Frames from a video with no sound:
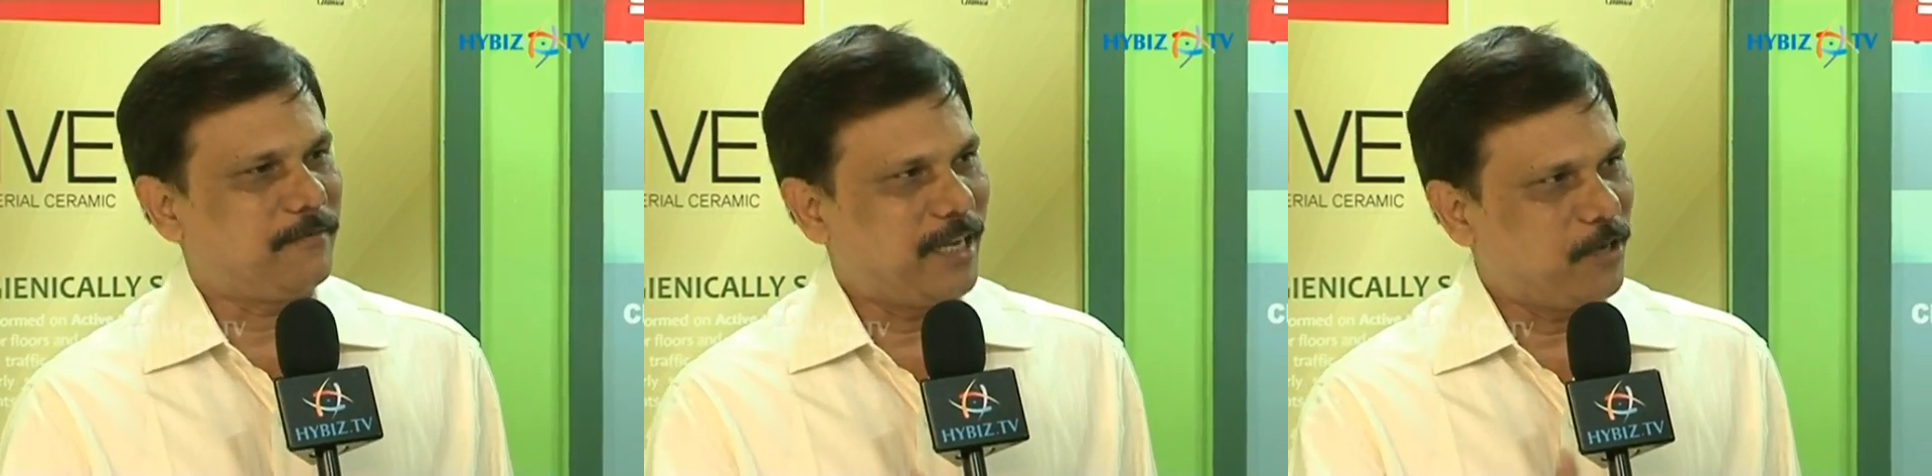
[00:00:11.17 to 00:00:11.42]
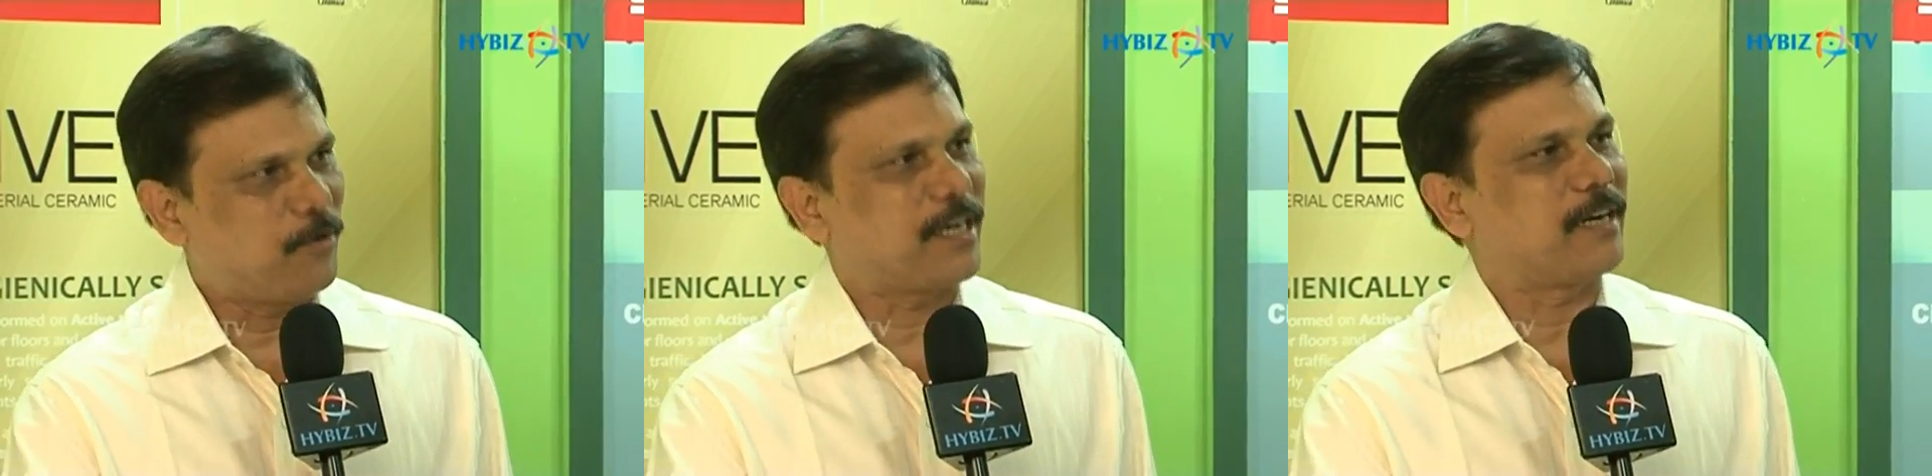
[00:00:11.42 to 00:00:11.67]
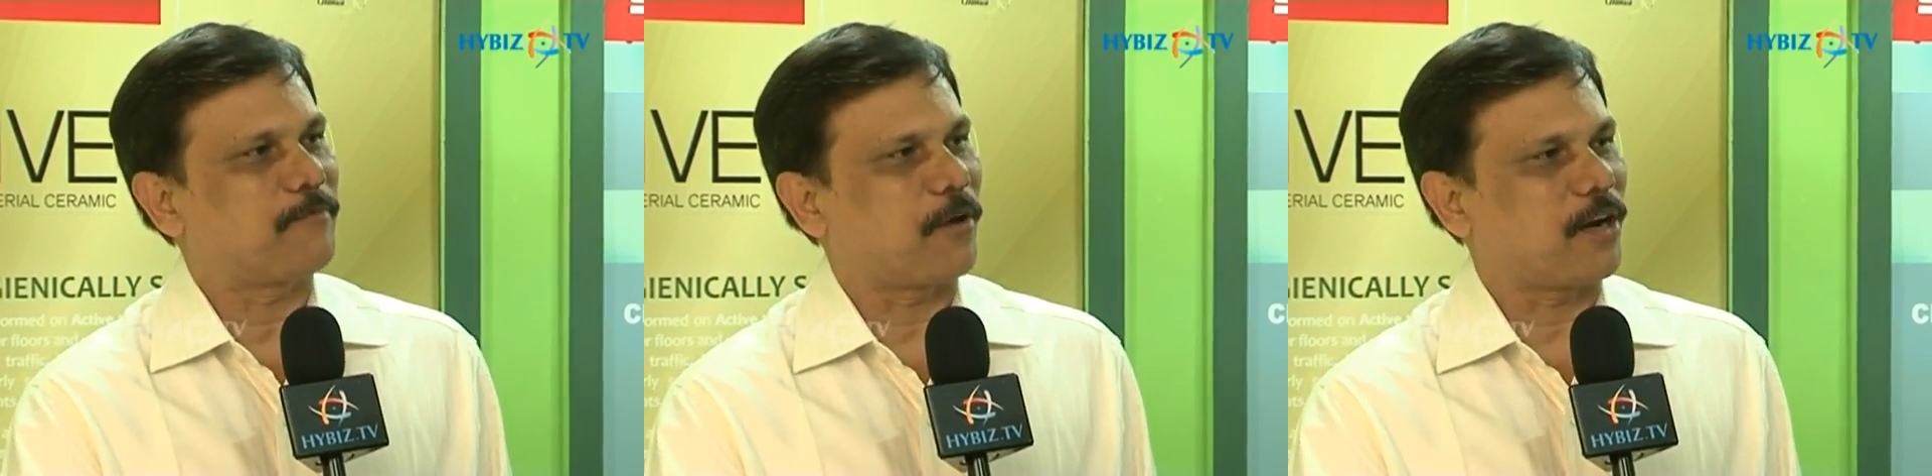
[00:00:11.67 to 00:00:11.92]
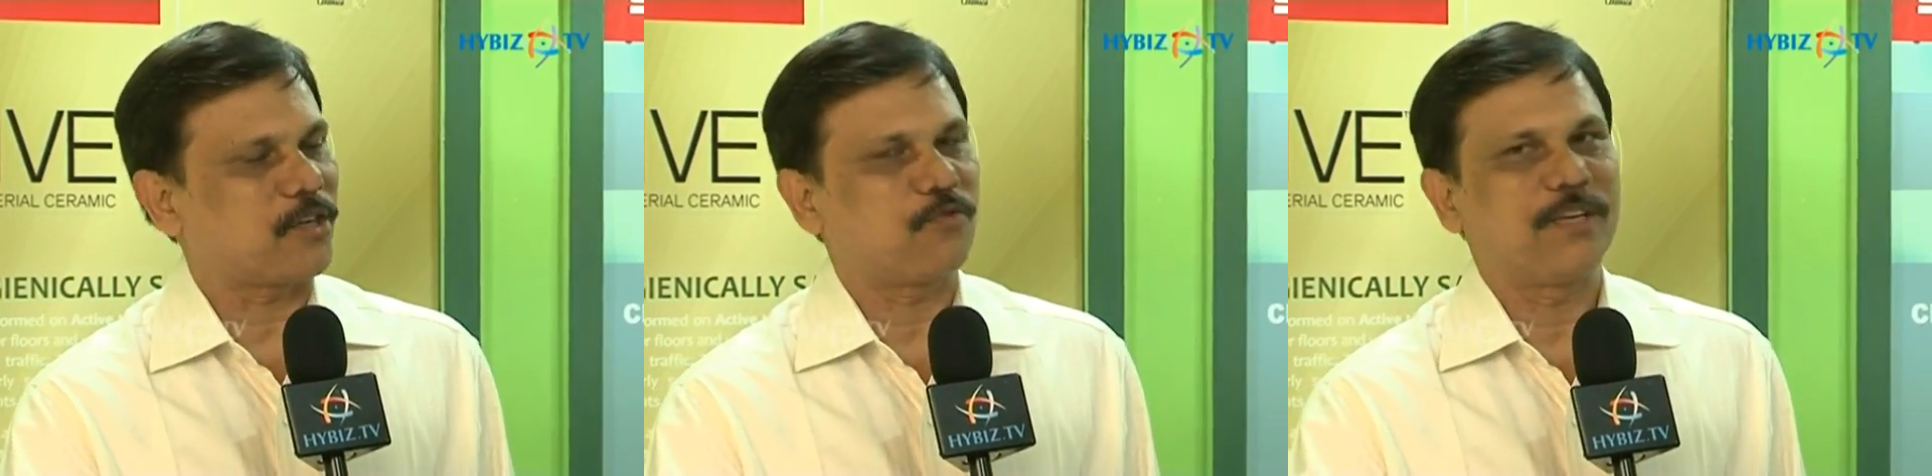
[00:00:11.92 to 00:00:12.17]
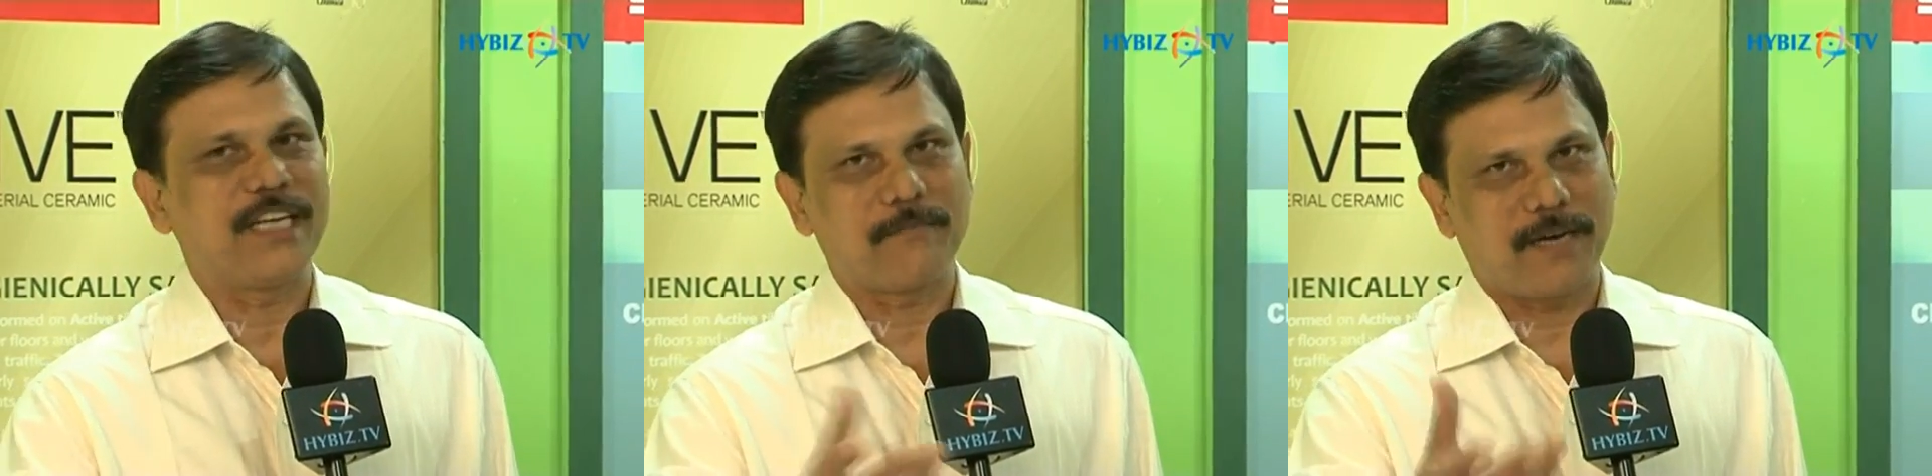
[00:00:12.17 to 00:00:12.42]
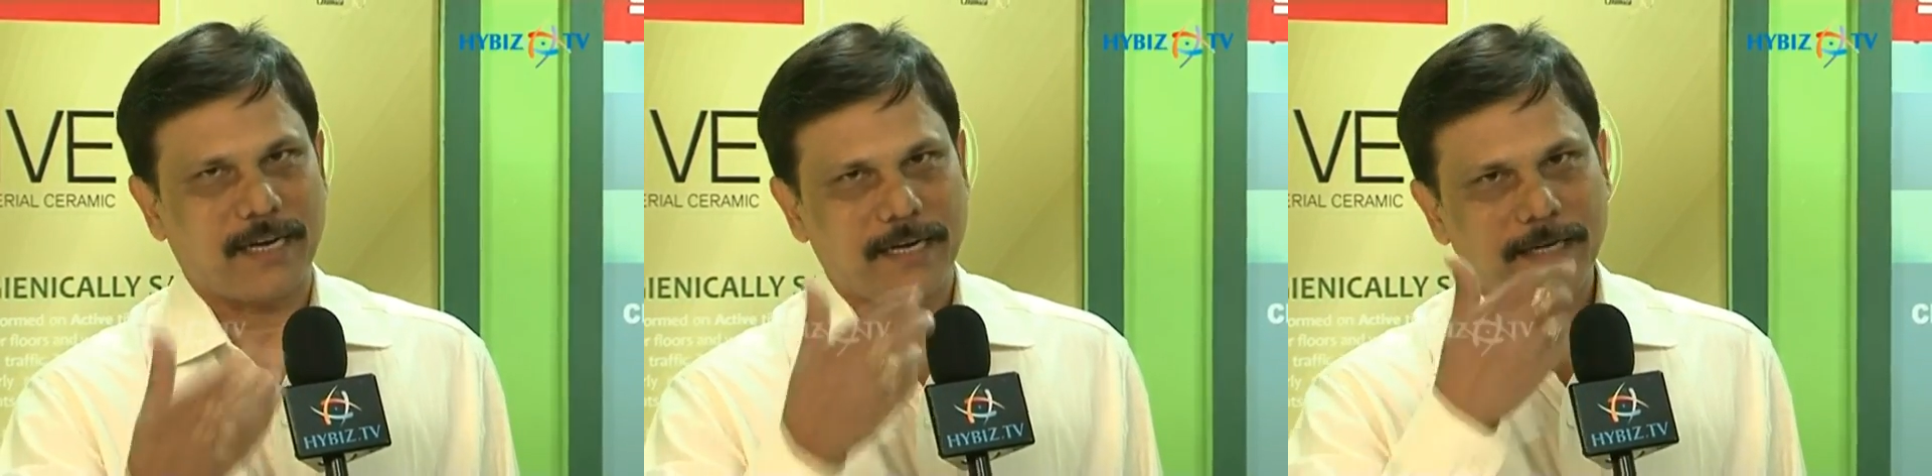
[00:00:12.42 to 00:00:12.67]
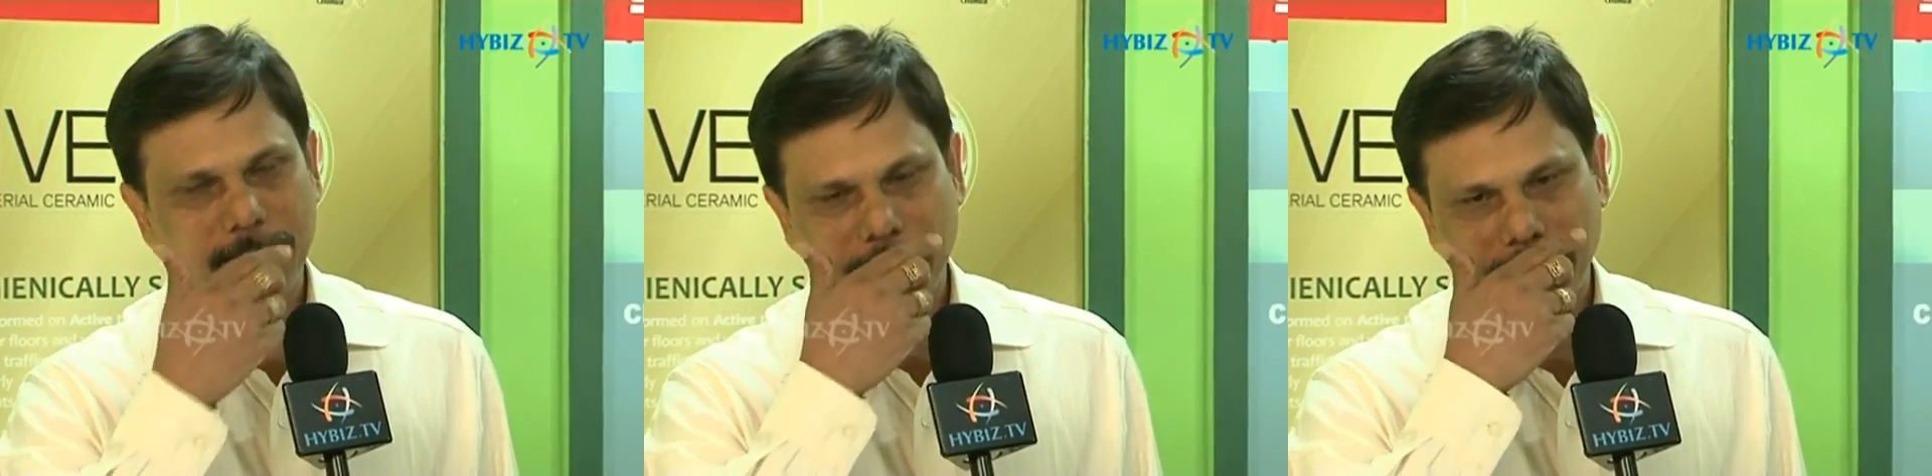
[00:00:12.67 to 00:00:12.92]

value-added products to Indian market.